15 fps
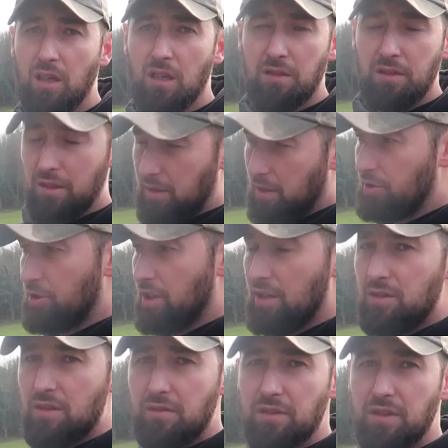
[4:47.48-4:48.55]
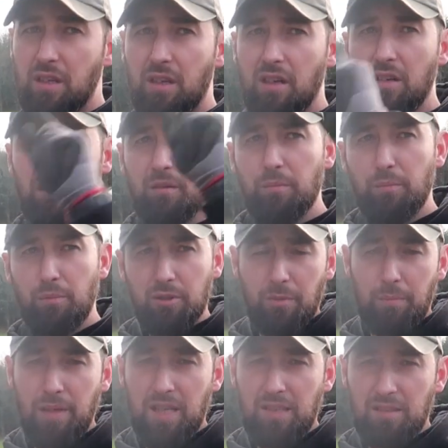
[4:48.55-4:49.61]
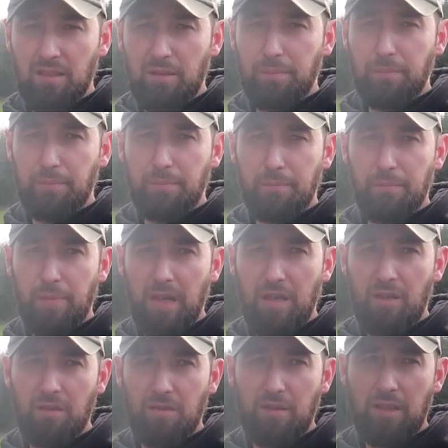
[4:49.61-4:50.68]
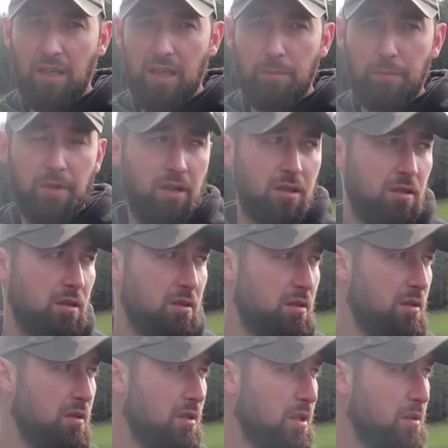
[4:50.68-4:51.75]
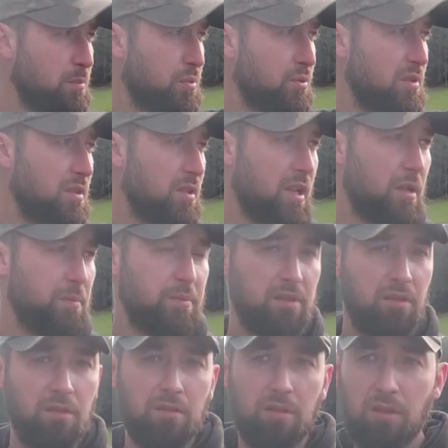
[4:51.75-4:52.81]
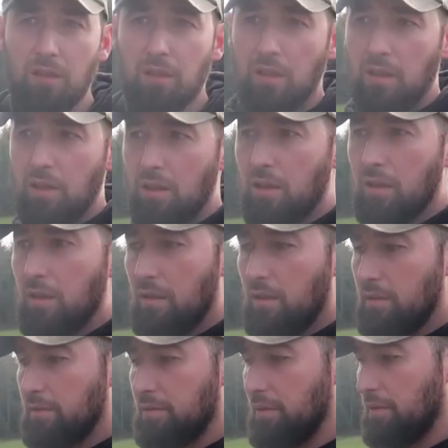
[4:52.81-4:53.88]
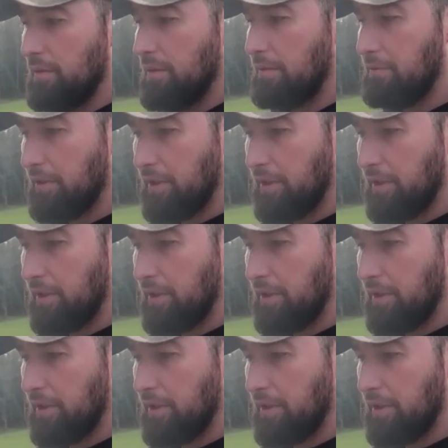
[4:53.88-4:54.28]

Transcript: dig the trench over there, put the plastic back on the caterpillar tunnel, and put the tarps on. So if we